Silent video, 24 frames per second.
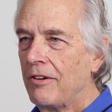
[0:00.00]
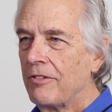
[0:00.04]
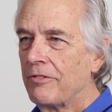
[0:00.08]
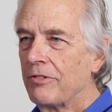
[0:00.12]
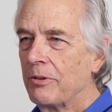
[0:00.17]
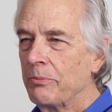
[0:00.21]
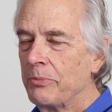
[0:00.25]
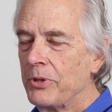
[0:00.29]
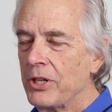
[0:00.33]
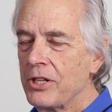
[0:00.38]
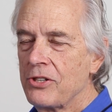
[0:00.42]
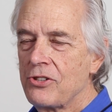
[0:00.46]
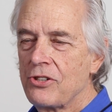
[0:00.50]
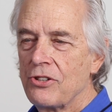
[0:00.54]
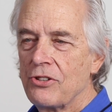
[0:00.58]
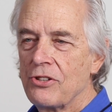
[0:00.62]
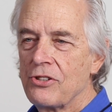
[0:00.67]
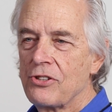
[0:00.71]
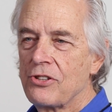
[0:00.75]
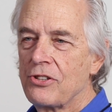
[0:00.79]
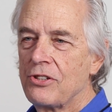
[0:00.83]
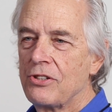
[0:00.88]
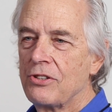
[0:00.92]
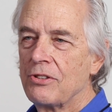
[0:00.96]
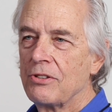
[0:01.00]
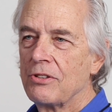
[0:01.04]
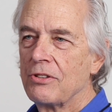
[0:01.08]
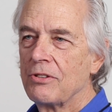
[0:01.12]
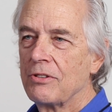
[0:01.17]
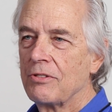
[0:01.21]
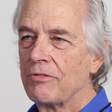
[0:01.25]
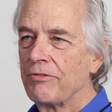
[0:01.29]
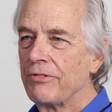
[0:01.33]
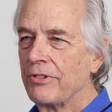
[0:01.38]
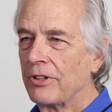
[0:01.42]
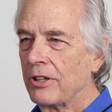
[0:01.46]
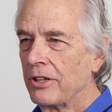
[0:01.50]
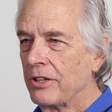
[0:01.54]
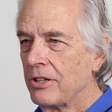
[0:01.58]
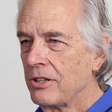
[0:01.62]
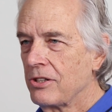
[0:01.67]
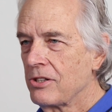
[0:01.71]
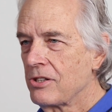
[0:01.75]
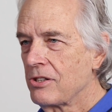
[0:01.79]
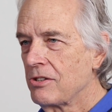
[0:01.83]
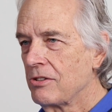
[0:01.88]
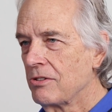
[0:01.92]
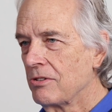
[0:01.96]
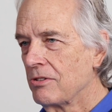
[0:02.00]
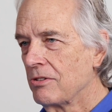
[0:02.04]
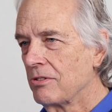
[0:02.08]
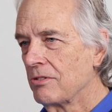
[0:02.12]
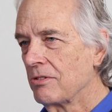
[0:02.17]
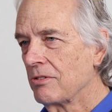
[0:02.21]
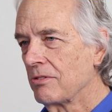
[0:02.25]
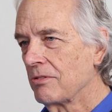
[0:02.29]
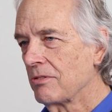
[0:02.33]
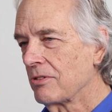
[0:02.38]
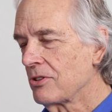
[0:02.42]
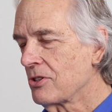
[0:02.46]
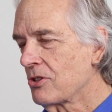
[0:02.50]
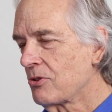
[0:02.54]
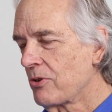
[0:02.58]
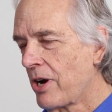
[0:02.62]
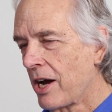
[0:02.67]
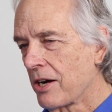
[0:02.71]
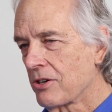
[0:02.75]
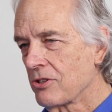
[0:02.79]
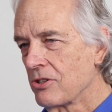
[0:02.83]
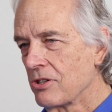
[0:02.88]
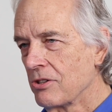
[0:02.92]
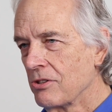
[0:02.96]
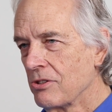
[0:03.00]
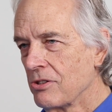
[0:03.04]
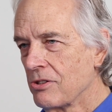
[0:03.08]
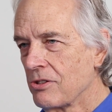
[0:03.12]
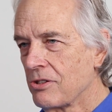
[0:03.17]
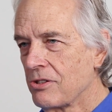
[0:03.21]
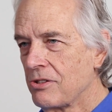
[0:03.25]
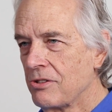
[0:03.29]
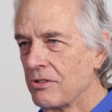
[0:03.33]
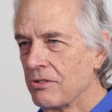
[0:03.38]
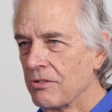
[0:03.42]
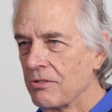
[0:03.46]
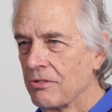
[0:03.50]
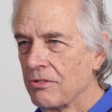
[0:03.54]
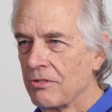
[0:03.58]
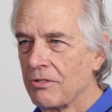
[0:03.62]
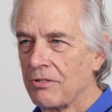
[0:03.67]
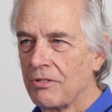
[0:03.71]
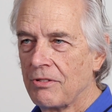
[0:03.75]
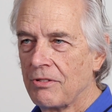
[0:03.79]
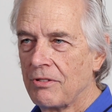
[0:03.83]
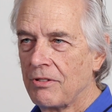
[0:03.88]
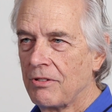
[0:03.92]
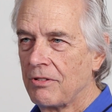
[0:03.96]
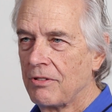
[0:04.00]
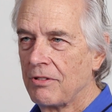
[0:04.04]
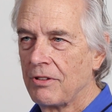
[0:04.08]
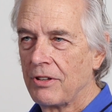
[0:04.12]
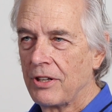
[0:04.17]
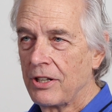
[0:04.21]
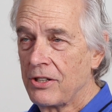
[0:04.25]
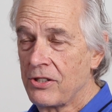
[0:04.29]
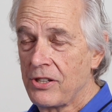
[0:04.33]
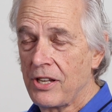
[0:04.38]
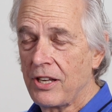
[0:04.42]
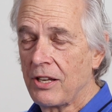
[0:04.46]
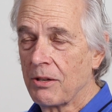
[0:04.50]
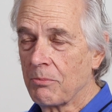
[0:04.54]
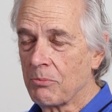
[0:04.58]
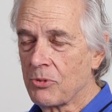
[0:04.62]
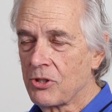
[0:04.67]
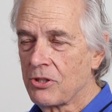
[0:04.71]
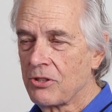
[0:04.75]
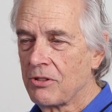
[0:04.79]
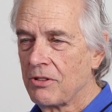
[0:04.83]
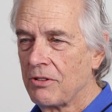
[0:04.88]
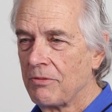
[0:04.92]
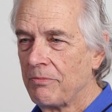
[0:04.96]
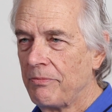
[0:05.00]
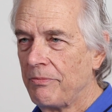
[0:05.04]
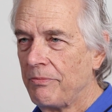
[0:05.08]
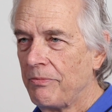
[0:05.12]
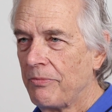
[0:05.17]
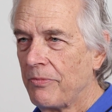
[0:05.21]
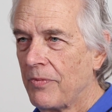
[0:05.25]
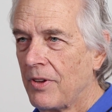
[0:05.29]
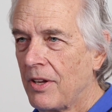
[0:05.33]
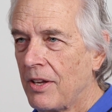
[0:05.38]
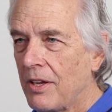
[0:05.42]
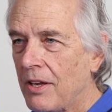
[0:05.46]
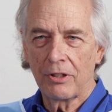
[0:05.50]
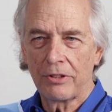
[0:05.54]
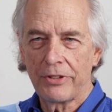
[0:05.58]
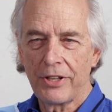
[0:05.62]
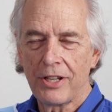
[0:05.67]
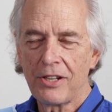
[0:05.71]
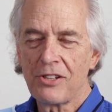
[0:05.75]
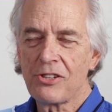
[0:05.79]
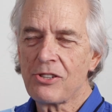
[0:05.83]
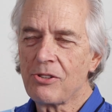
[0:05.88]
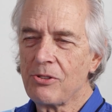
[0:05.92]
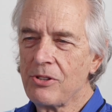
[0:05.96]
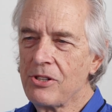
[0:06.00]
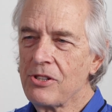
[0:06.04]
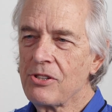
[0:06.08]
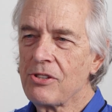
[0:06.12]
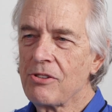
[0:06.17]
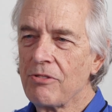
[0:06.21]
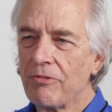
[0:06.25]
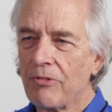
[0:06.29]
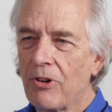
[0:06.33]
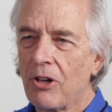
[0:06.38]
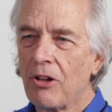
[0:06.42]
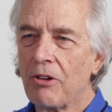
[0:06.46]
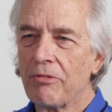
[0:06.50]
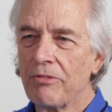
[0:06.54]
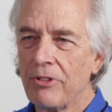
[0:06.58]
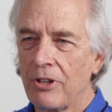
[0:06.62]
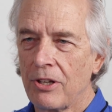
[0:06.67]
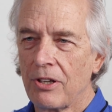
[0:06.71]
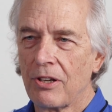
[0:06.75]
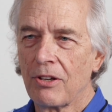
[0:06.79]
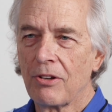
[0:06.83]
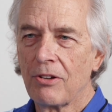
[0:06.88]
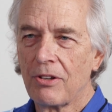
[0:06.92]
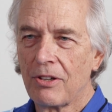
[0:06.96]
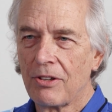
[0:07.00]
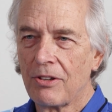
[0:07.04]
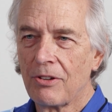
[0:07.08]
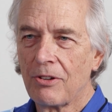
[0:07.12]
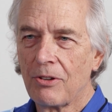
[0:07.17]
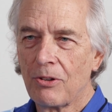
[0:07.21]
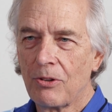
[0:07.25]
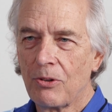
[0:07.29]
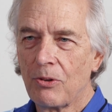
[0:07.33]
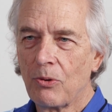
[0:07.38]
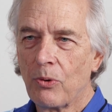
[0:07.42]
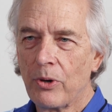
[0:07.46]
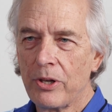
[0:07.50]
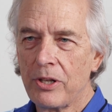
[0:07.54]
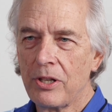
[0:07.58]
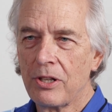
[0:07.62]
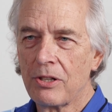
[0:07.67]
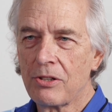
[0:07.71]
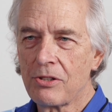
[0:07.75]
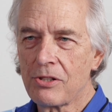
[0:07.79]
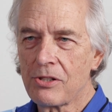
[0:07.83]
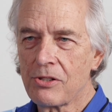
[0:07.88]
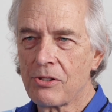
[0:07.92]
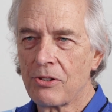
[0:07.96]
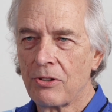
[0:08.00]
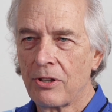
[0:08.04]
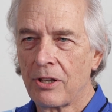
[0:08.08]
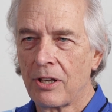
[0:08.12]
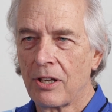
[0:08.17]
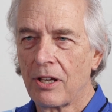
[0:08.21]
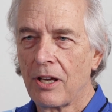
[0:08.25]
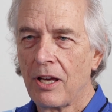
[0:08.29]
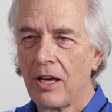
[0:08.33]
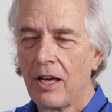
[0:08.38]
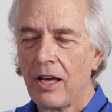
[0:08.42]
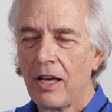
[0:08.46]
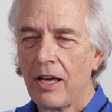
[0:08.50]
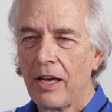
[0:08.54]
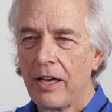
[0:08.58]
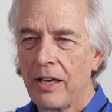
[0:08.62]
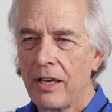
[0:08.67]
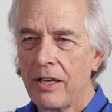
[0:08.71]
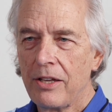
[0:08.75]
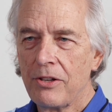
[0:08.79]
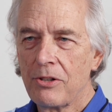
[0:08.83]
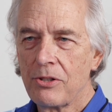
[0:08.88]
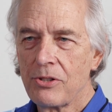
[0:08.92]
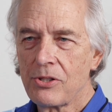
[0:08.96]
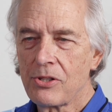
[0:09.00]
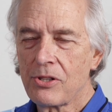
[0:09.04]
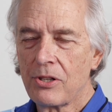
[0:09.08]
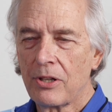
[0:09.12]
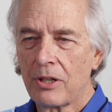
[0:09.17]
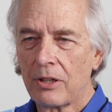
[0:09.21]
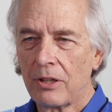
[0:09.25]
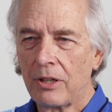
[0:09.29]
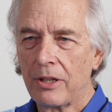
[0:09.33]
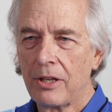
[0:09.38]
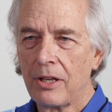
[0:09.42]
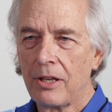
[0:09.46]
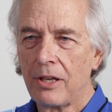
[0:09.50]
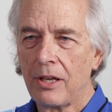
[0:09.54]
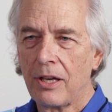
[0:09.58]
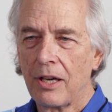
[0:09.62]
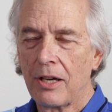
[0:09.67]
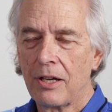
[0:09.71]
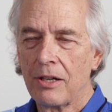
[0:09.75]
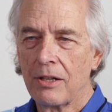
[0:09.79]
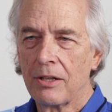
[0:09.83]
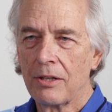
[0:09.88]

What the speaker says: from dentures to fillings to extractions to exams. Dentistry is evolving quite interestingly,